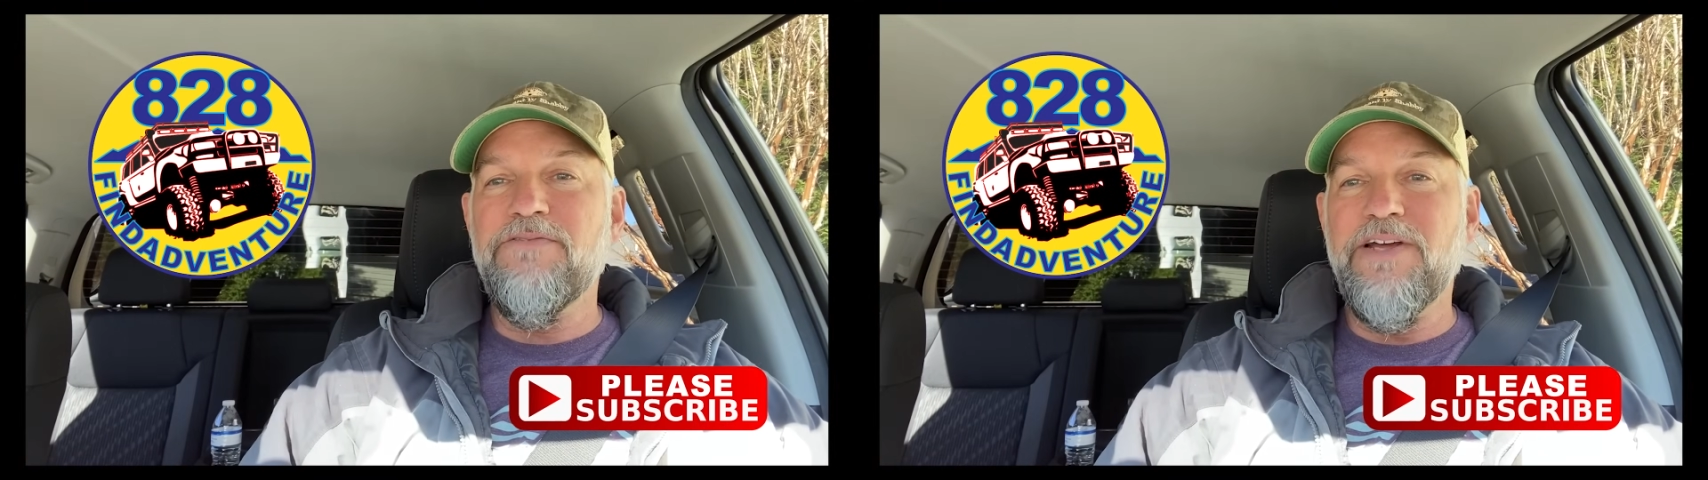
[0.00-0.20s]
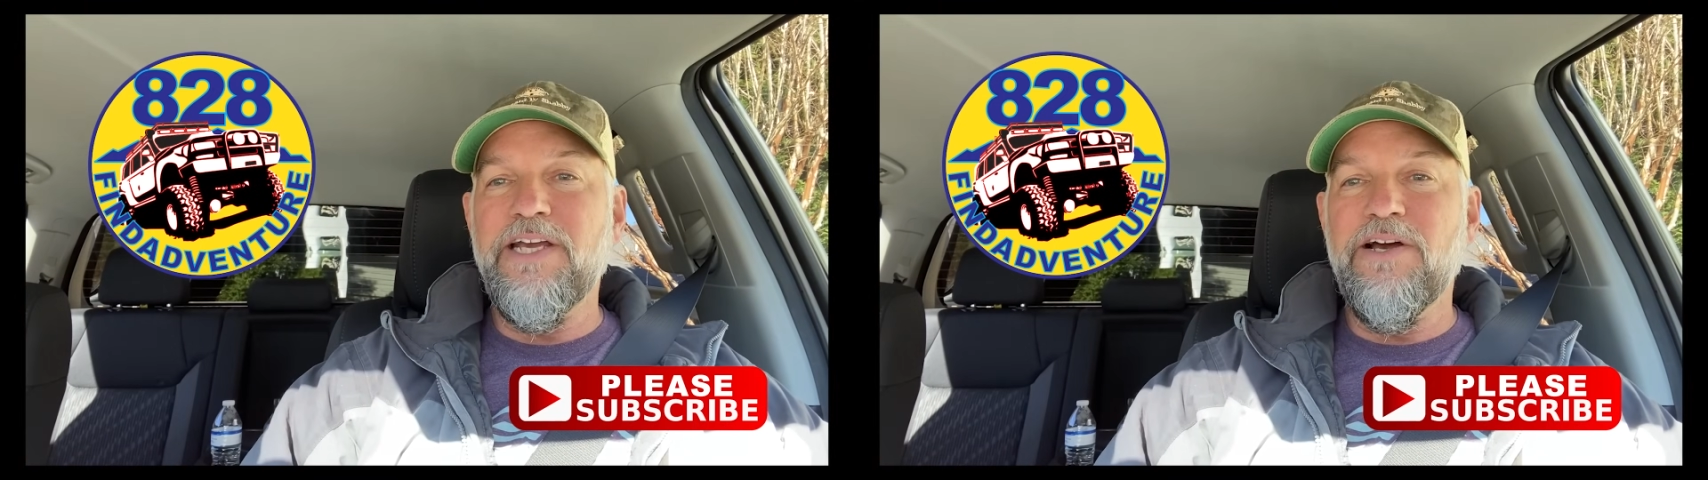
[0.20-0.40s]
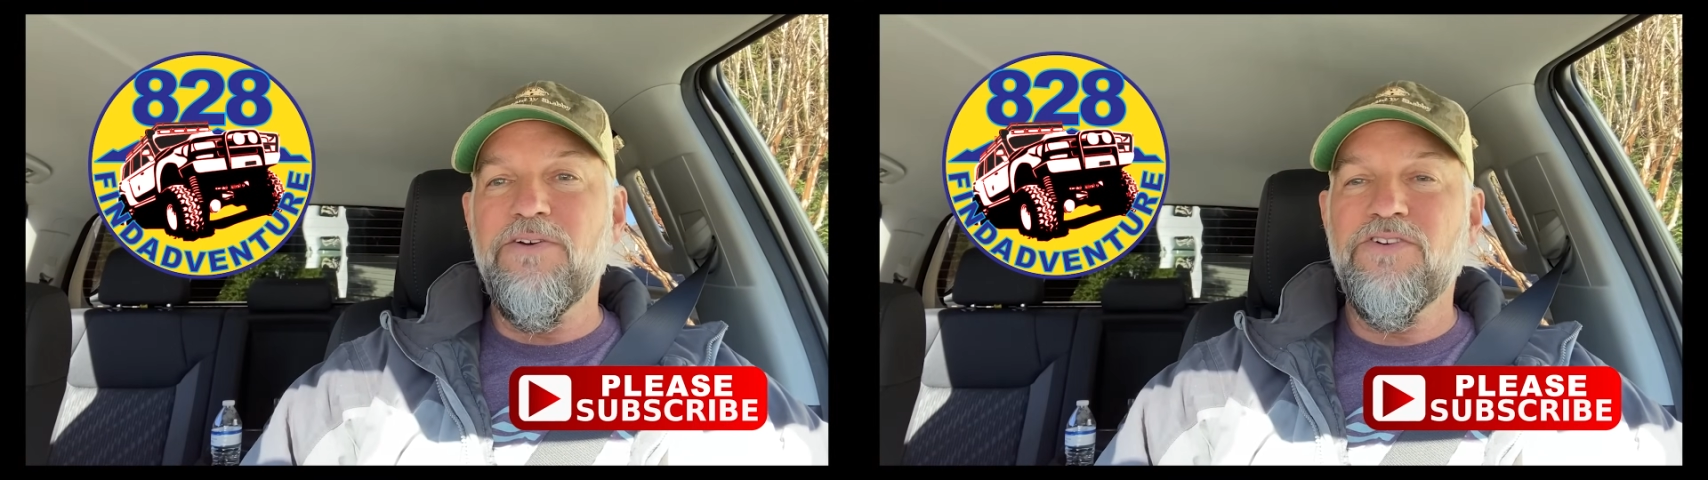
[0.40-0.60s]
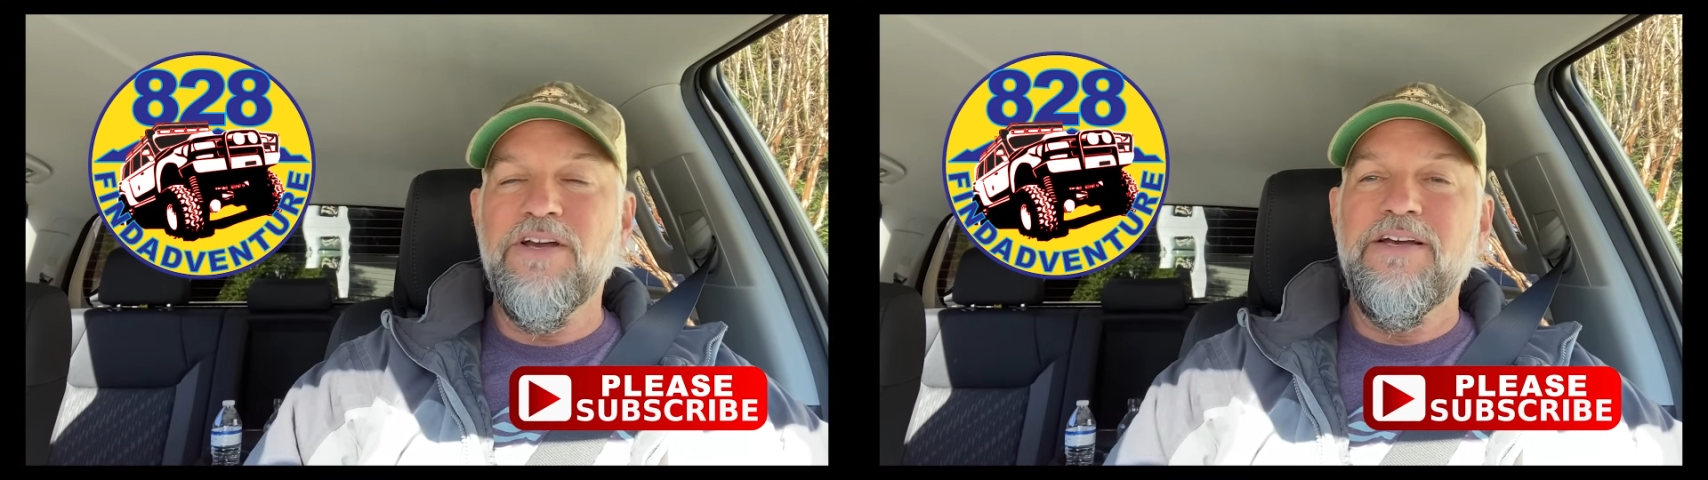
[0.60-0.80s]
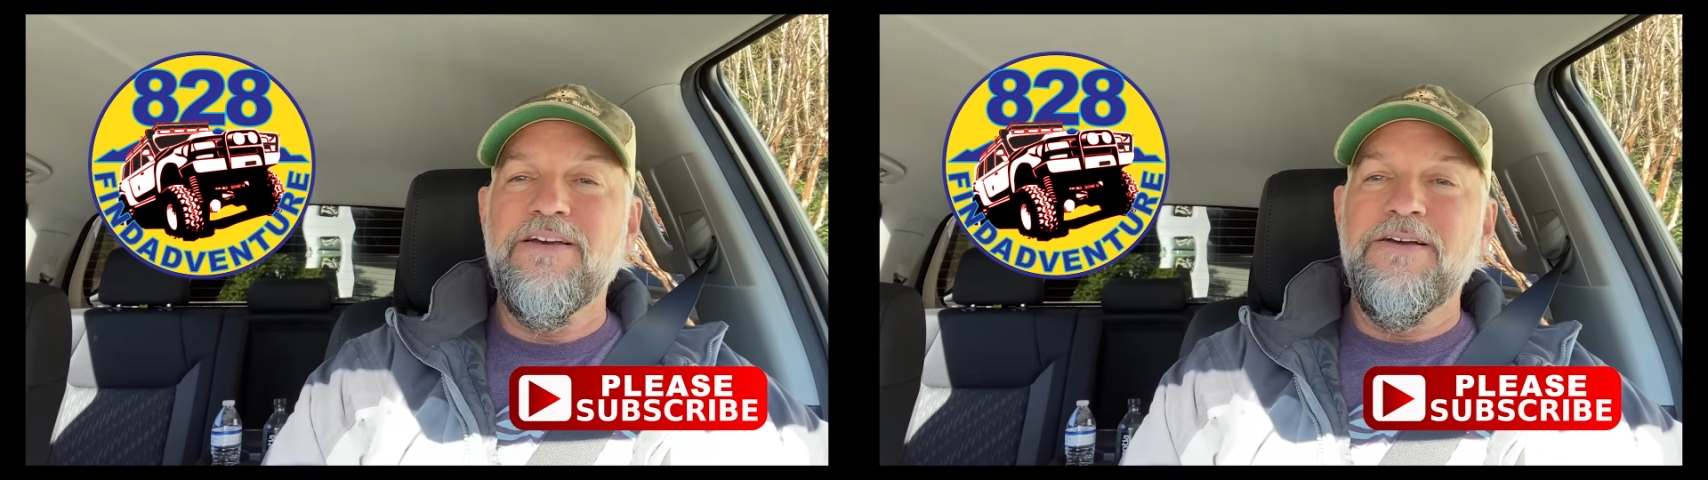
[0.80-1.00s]
videos.
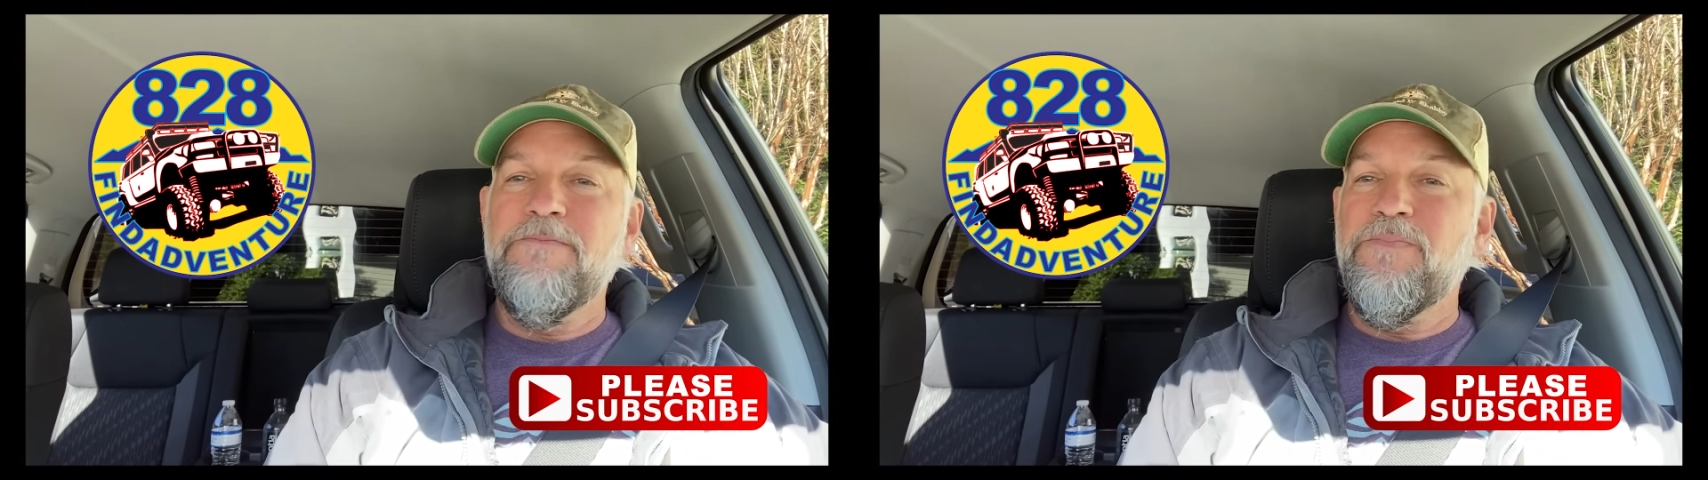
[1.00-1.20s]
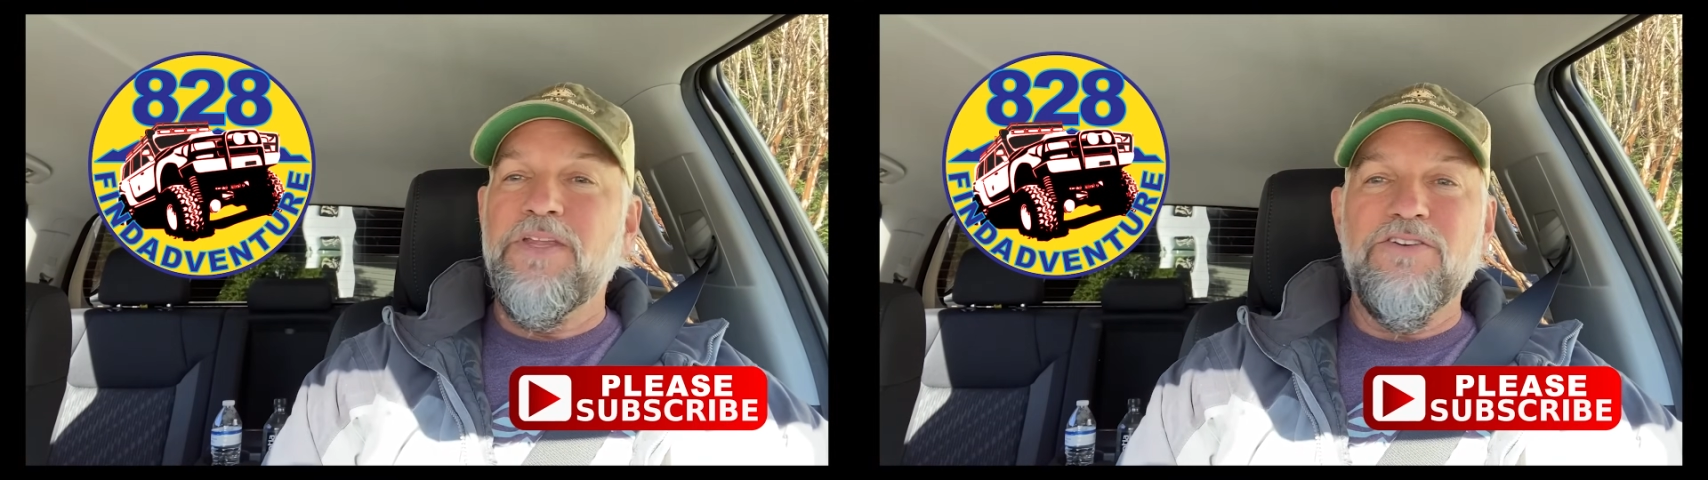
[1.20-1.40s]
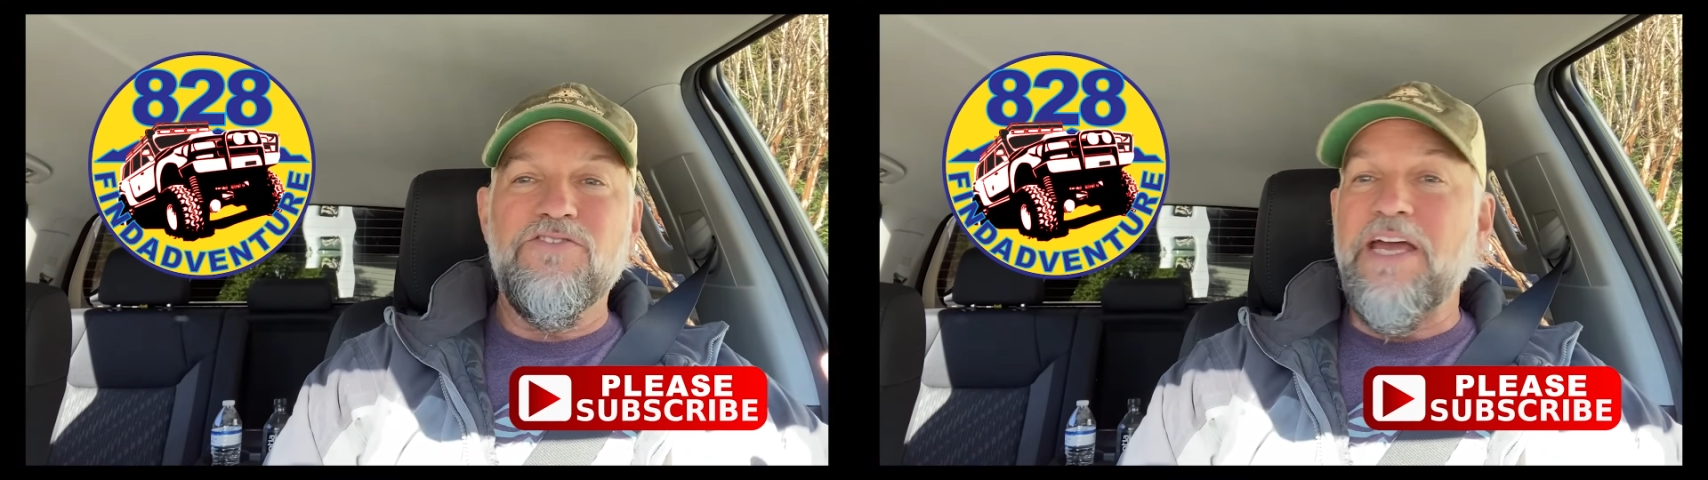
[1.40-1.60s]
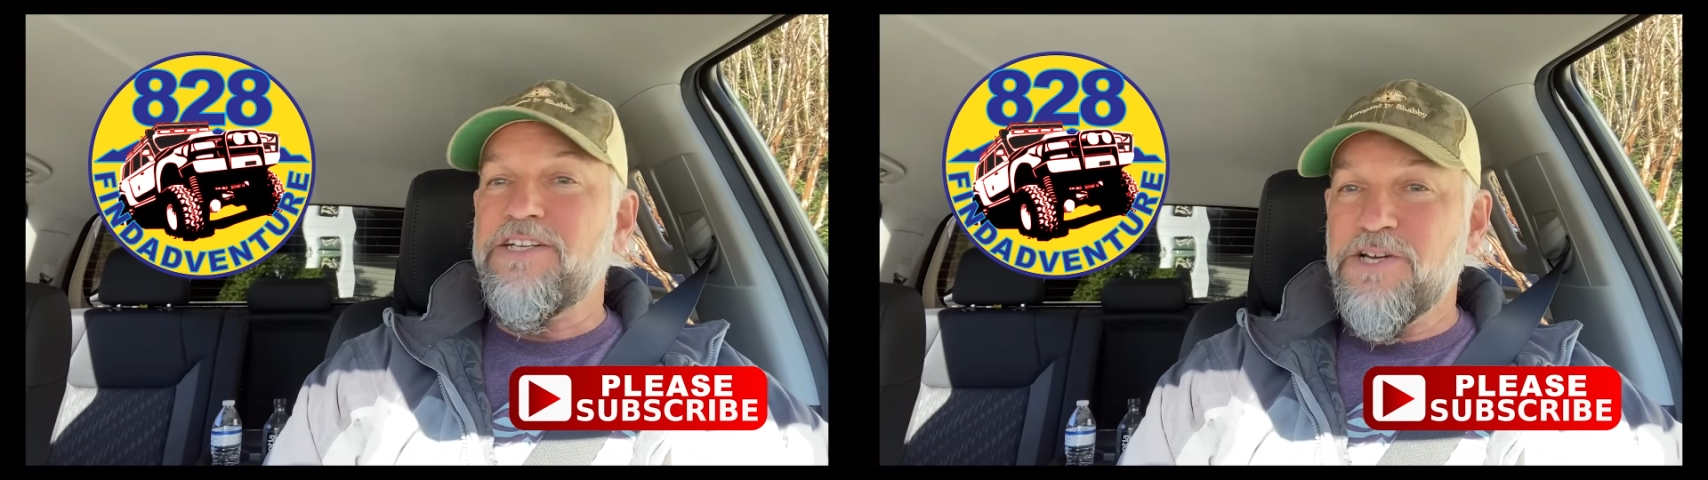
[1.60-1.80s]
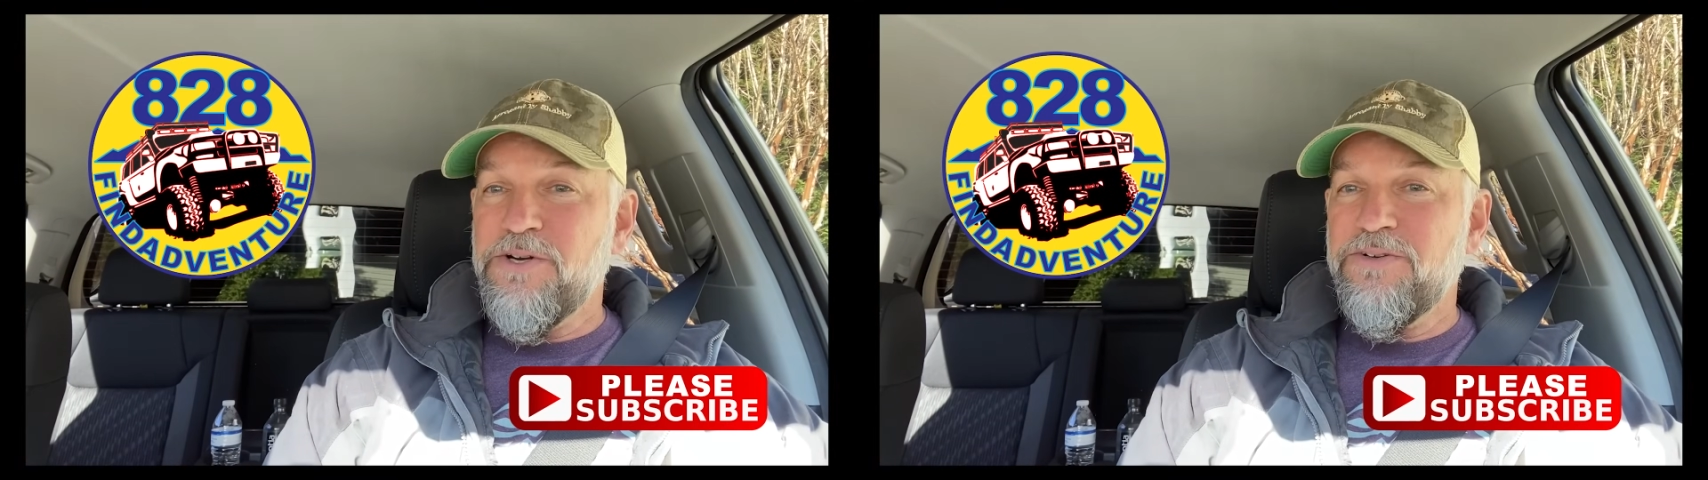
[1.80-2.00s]
Stay
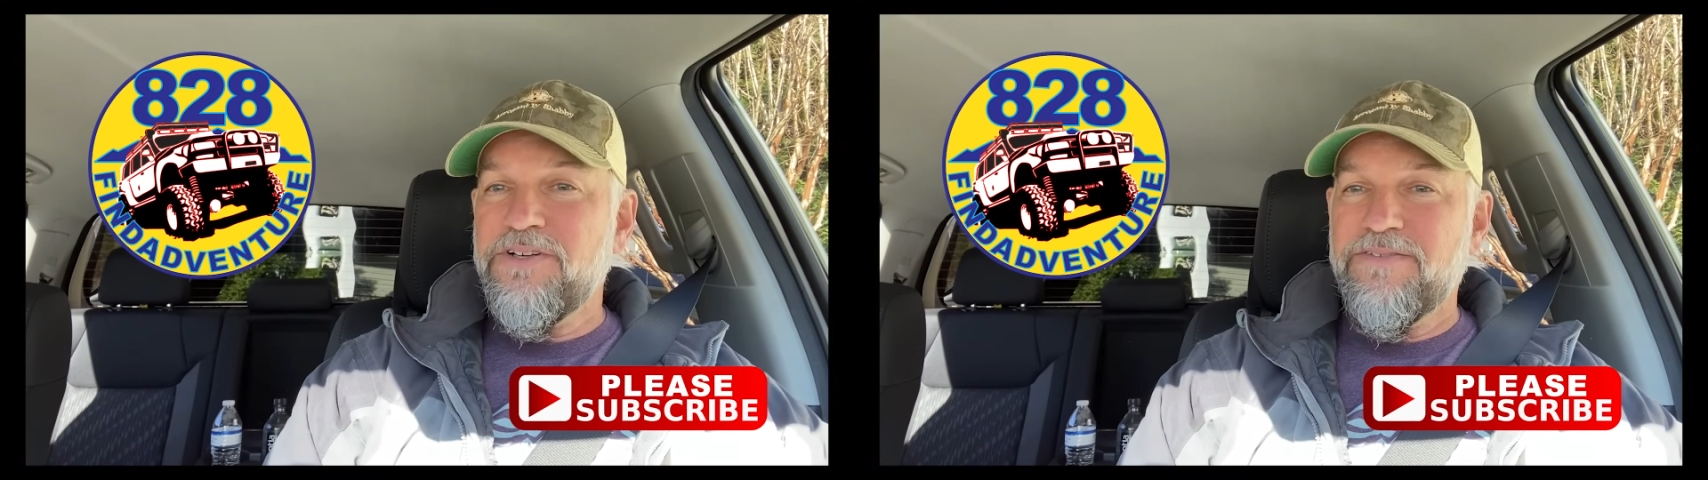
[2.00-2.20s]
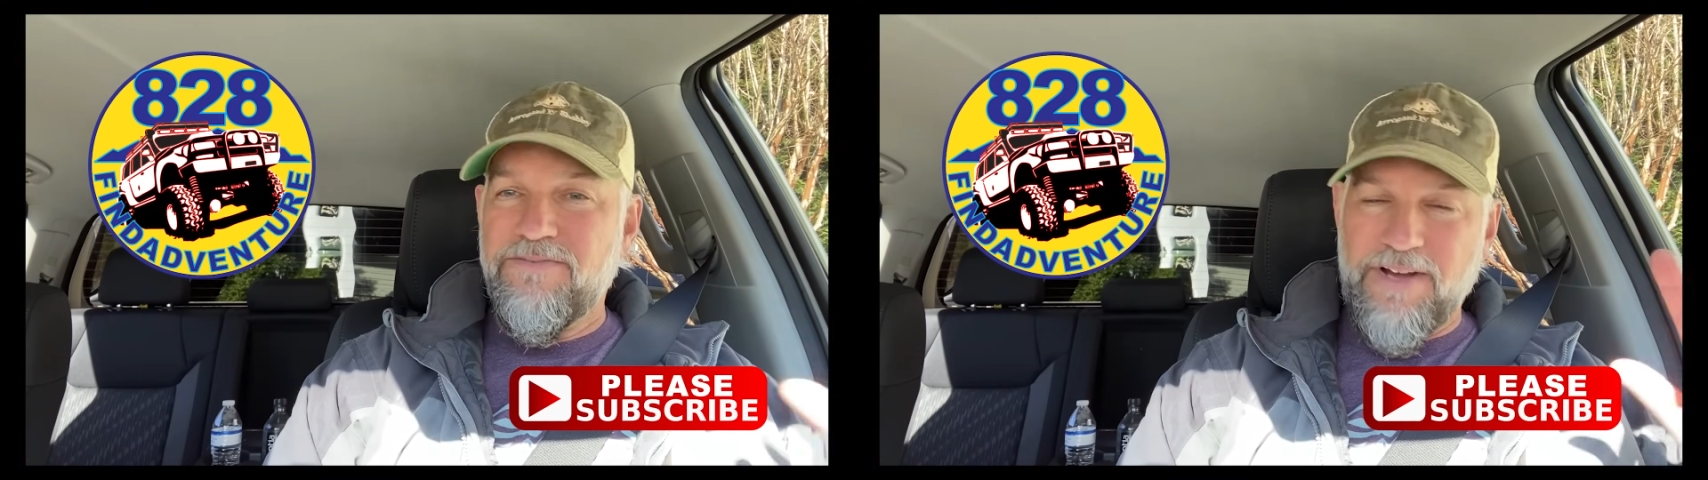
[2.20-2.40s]
tuned.